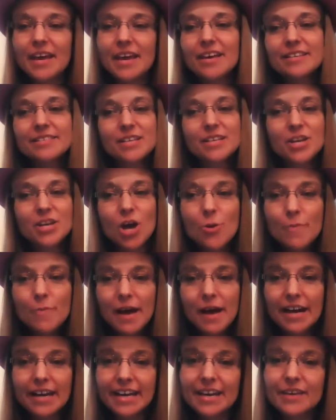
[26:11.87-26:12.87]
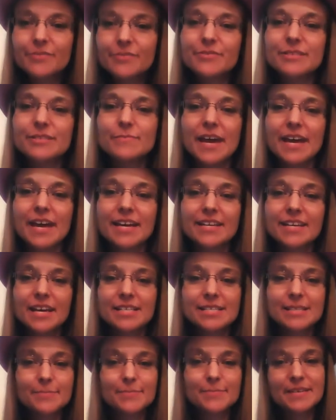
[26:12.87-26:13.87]
as a nobody, was made
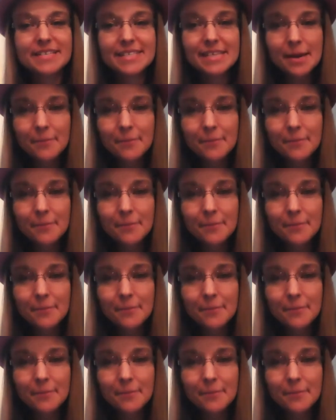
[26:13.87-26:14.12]
to be